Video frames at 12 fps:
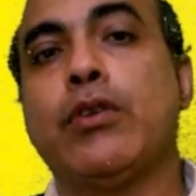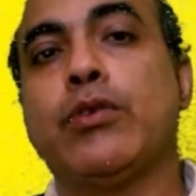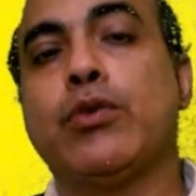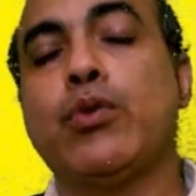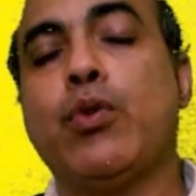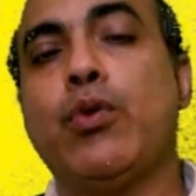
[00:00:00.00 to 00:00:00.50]

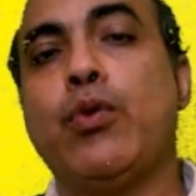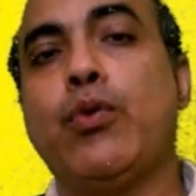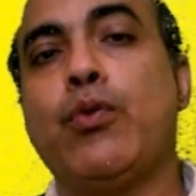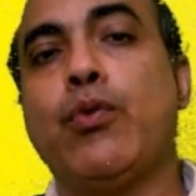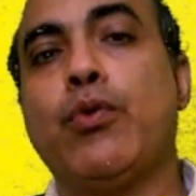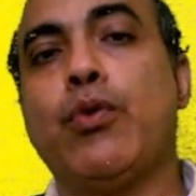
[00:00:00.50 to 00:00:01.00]

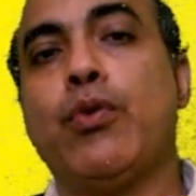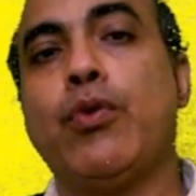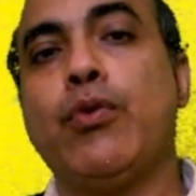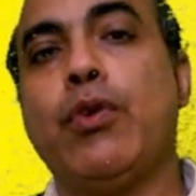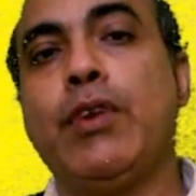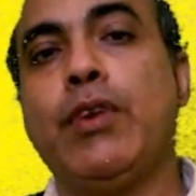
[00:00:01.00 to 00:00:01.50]
So
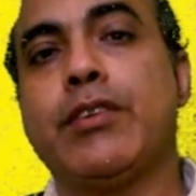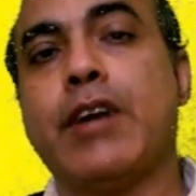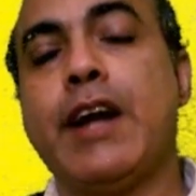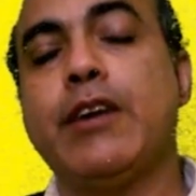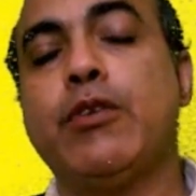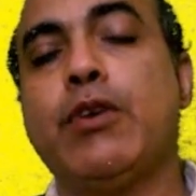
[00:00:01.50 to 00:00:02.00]
we will
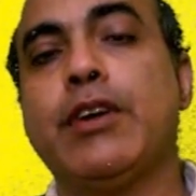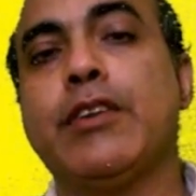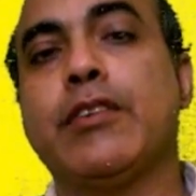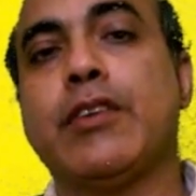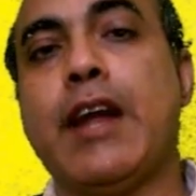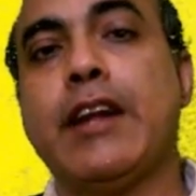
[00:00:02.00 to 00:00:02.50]
try to
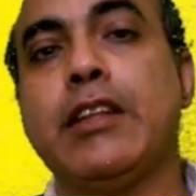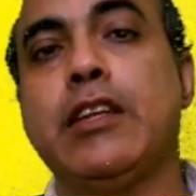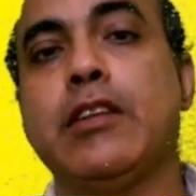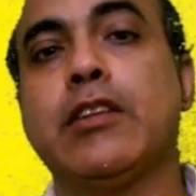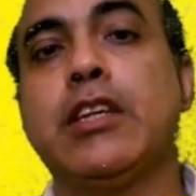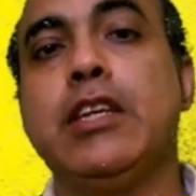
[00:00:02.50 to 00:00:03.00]
understand
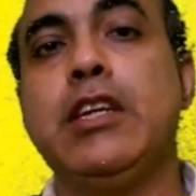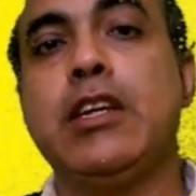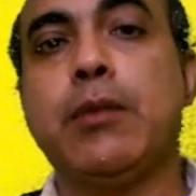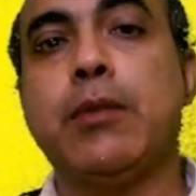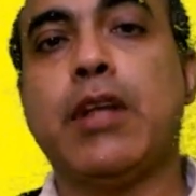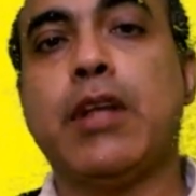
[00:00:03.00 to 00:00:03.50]
these key
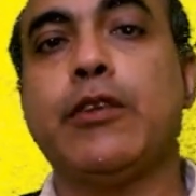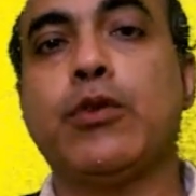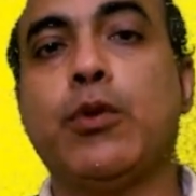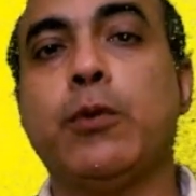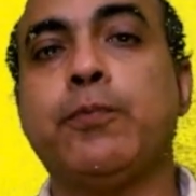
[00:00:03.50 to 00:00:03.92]
terms also.